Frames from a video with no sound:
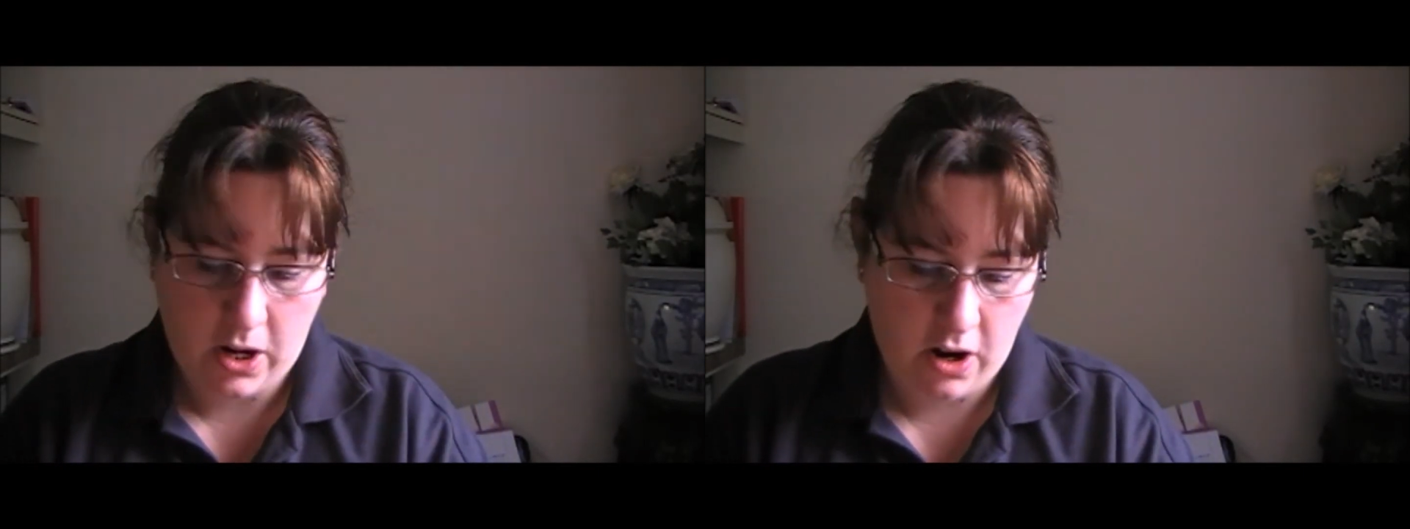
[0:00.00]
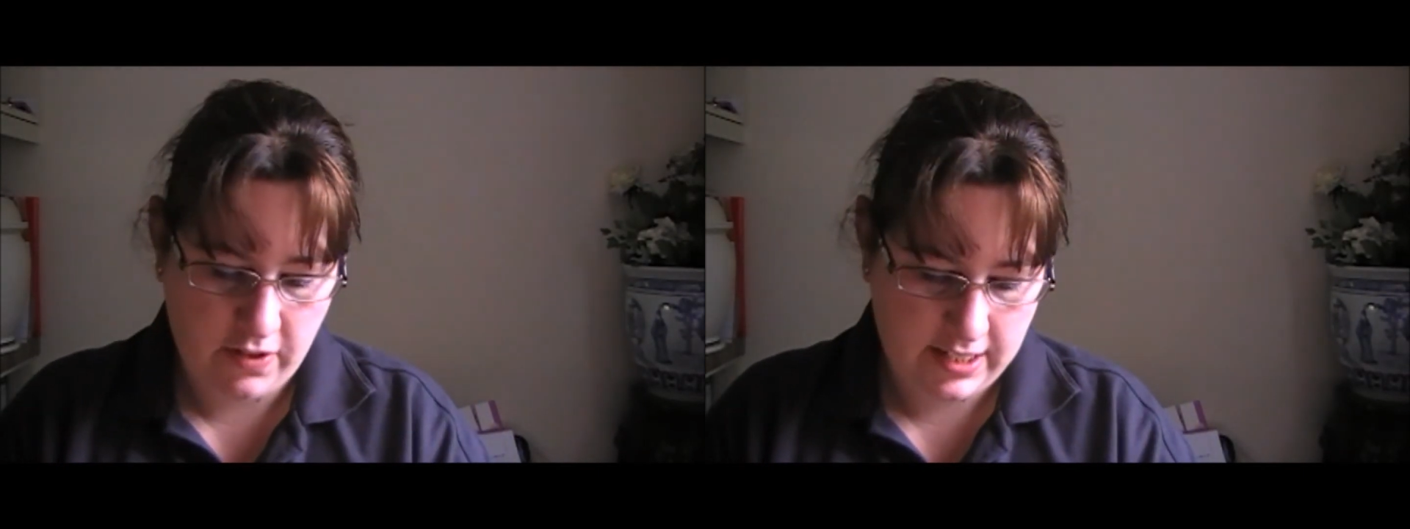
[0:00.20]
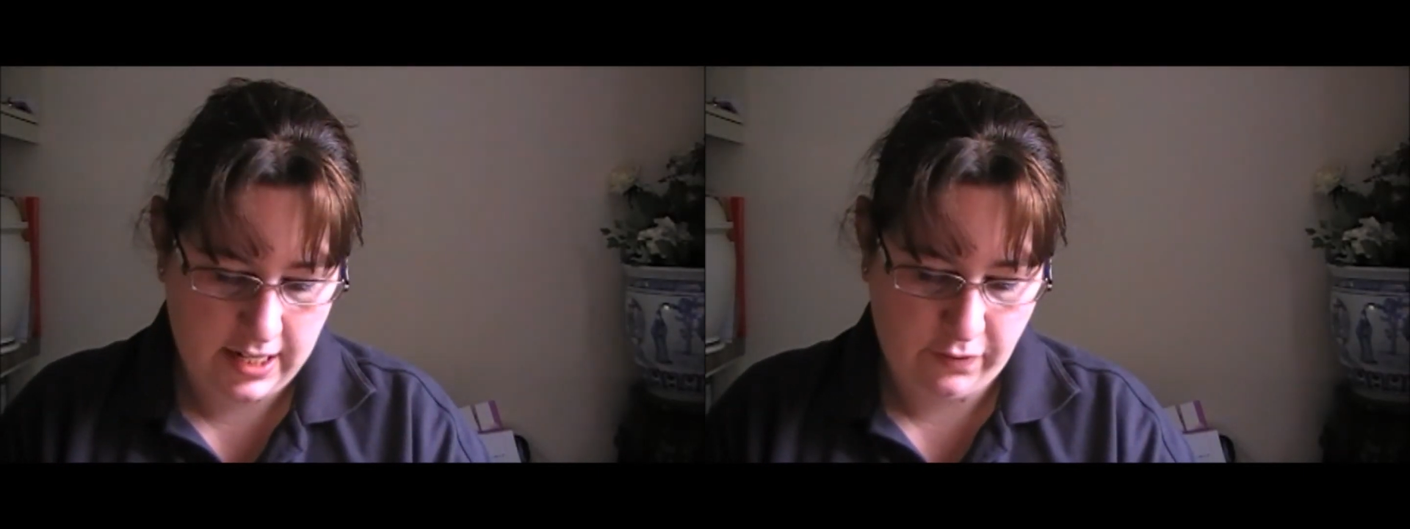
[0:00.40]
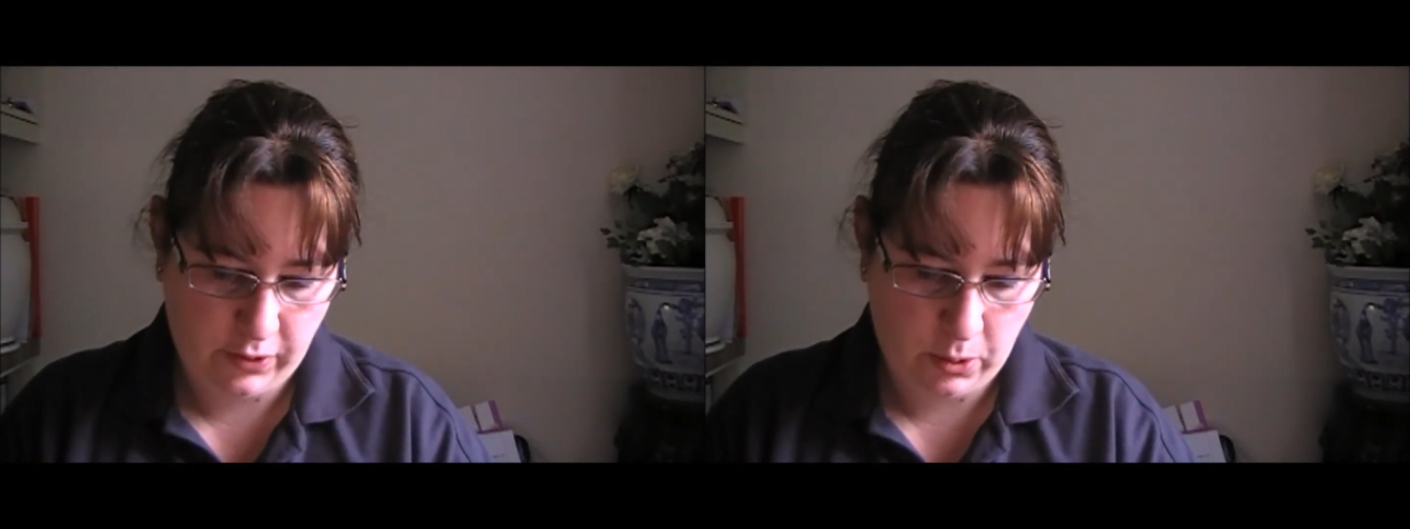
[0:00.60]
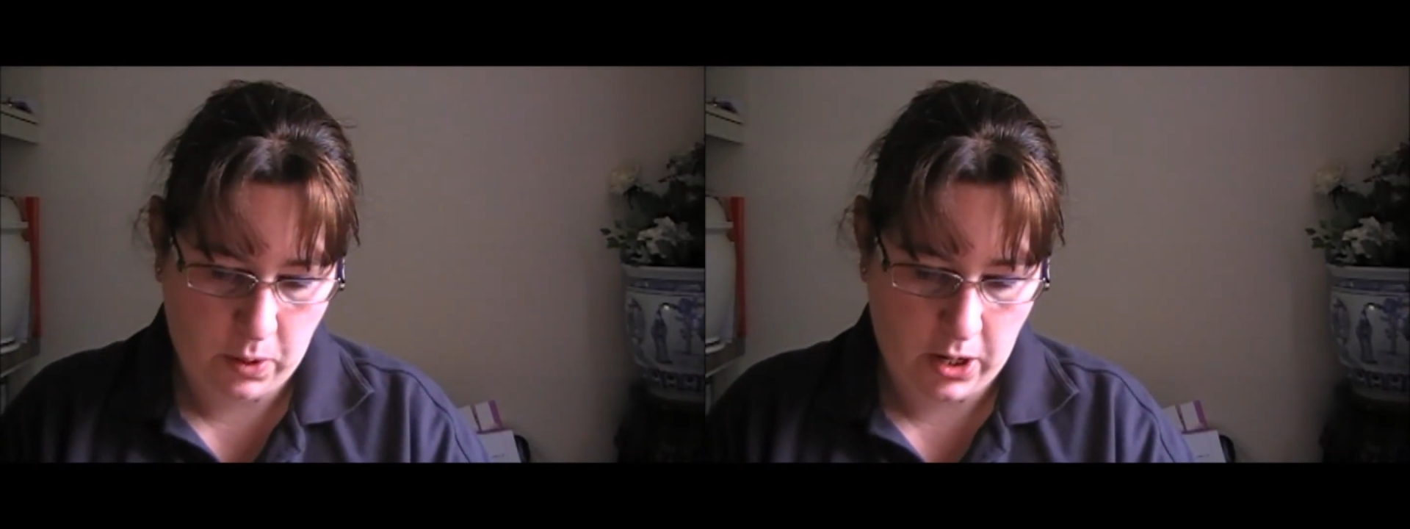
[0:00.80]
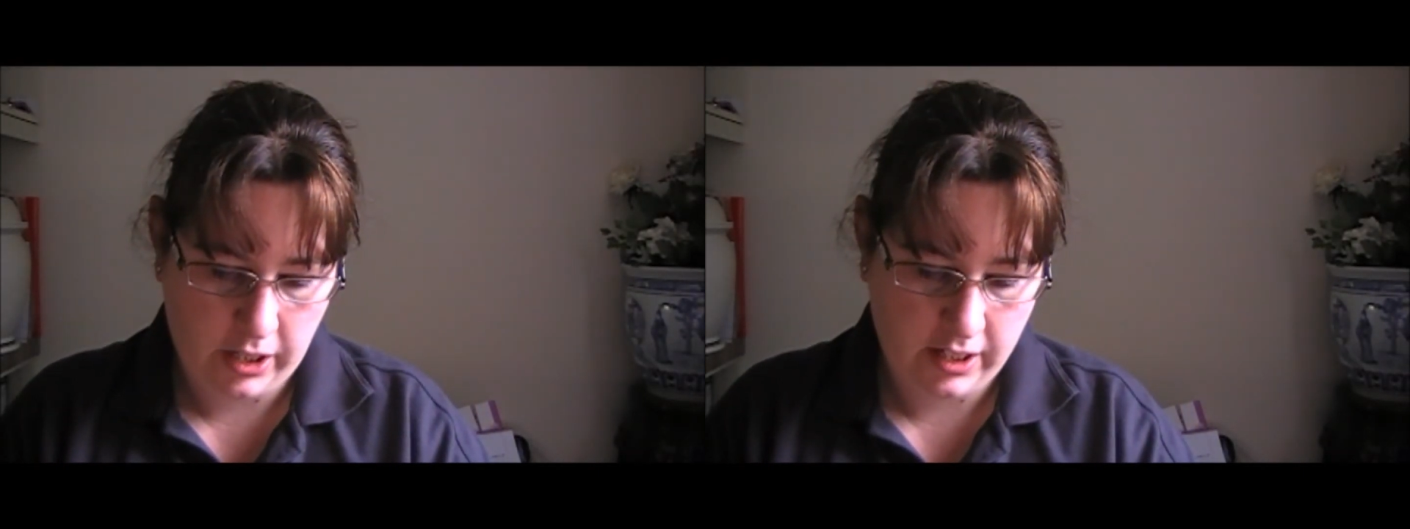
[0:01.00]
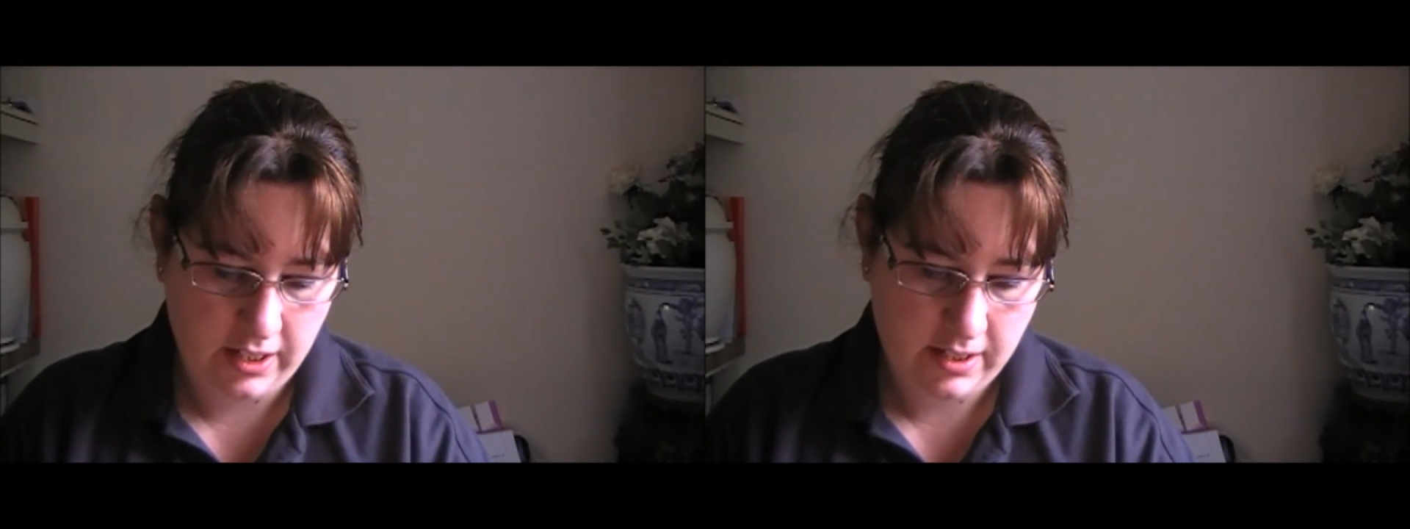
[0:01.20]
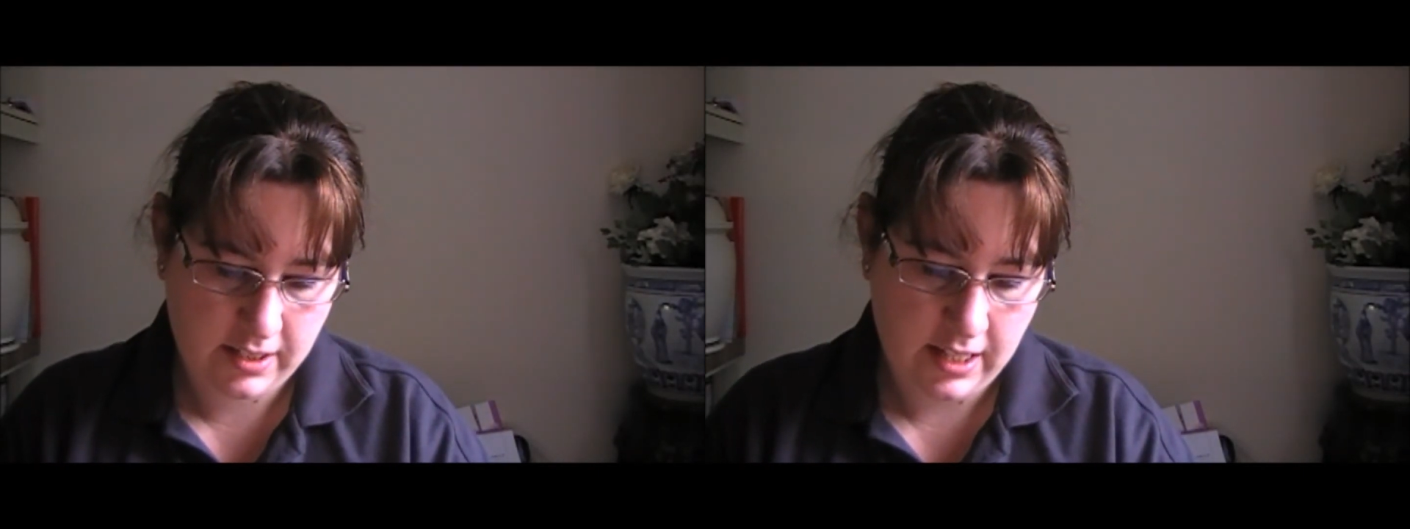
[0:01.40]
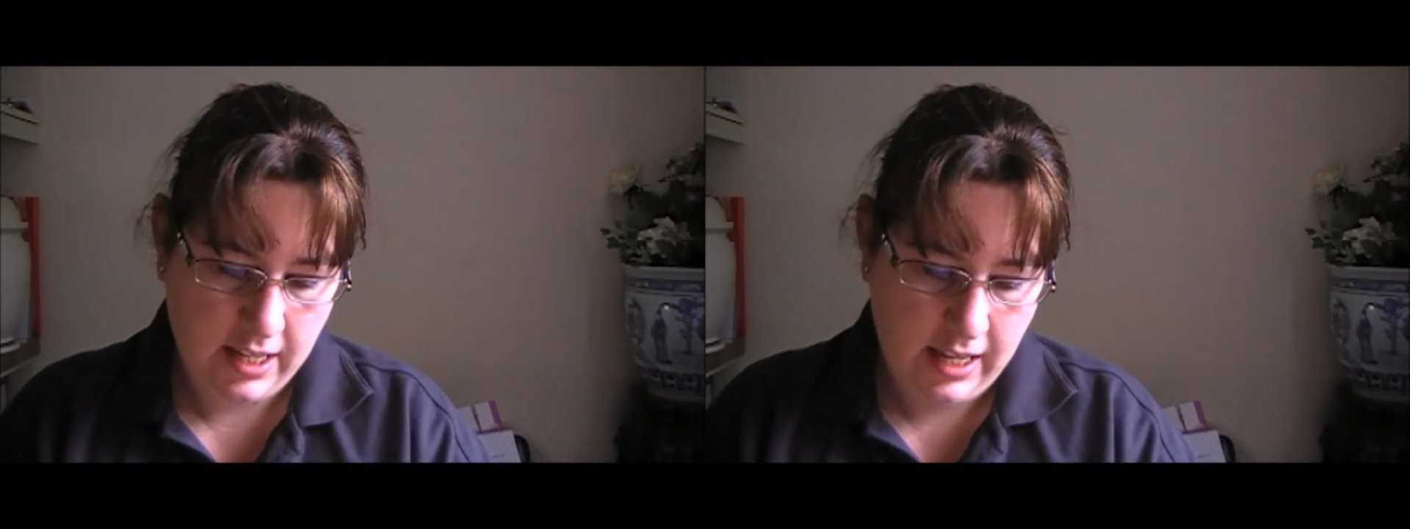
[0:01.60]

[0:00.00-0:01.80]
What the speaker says: I received from Quercus